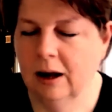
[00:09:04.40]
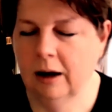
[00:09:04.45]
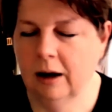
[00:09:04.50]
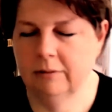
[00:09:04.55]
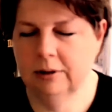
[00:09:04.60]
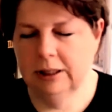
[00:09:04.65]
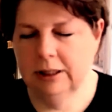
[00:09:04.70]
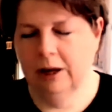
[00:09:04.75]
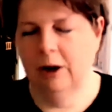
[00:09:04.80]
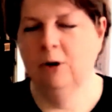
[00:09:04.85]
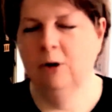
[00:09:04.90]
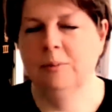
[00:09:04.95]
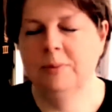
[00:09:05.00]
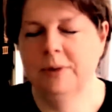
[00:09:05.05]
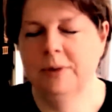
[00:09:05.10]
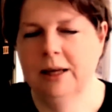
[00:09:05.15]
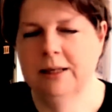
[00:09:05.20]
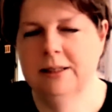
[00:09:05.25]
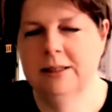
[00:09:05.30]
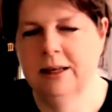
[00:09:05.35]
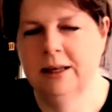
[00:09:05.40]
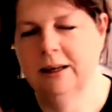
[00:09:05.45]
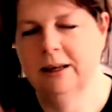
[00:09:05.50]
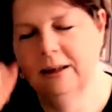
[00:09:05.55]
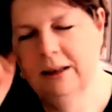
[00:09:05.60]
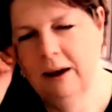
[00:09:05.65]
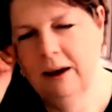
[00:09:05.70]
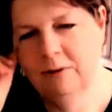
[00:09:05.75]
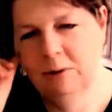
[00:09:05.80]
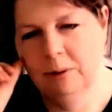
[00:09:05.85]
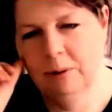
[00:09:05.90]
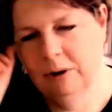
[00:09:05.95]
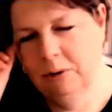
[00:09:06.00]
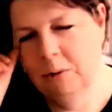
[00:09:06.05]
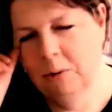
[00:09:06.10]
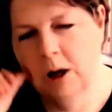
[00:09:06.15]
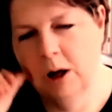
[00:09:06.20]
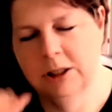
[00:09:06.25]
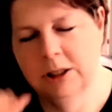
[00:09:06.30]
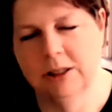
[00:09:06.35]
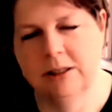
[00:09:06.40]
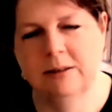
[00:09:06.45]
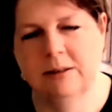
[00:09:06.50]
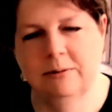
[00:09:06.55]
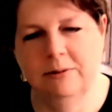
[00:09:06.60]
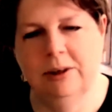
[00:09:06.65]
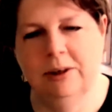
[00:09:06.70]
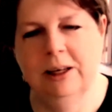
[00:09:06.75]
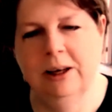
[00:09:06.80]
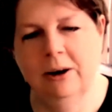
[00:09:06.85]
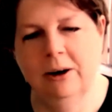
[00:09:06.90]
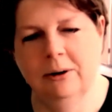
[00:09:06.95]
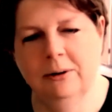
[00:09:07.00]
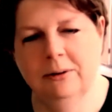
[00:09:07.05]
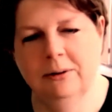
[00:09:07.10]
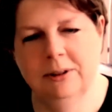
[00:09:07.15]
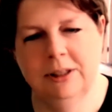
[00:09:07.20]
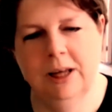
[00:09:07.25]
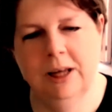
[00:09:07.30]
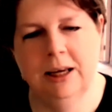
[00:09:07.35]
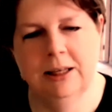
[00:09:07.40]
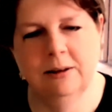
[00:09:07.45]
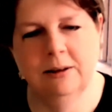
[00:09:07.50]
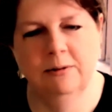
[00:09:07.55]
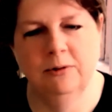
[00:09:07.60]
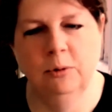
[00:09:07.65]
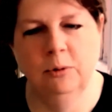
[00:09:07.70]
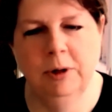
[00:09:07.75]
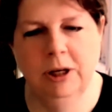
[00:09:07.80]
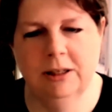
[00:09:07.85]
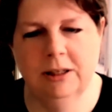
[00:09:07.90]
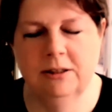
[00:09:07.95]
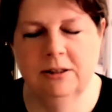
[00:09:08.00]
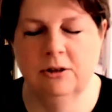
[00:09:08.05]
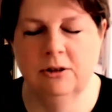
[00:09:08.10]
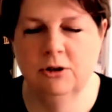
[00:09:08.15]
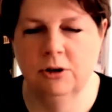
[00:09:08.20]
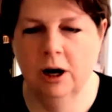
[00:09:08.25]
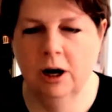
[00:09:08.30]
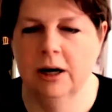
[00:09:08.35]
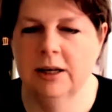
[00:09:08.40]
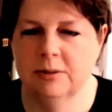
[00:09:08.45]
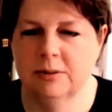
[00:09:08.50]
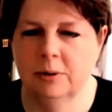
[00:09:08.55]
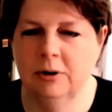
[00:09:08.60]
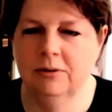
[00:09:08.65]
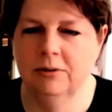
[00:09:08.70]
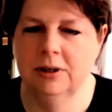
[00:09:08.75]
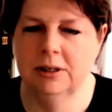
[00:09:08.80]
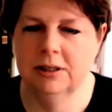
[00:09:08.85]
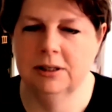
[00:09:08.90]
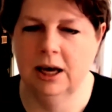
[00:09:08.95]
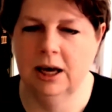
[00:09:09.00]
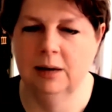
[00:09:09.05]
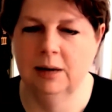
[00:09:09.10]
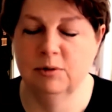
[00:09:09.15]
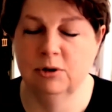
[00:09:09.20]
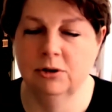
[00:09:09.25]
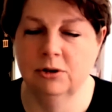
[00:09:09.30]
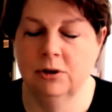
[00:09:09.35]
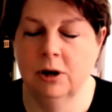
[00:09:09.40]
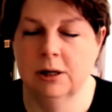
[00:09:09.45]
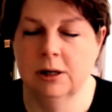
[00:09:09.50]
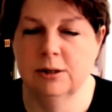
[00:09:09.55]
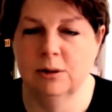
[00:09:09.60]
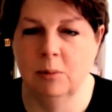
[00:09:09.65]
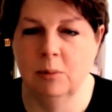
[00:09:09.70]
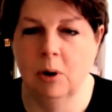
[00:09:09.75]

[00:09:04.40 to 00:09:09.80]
I really hope that everyone who watches the video takes a few minutes and tries one of these games or tries them